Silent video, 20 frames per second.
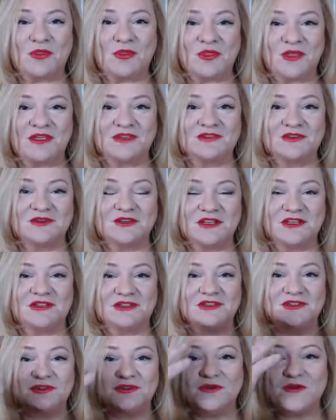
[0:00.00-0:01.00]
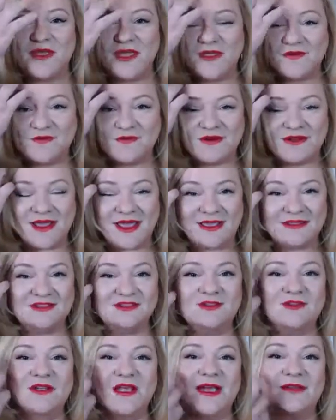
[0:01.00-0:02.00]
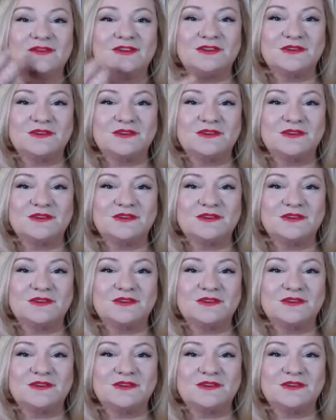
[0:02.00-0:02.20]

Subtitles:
things you need to do every day to look after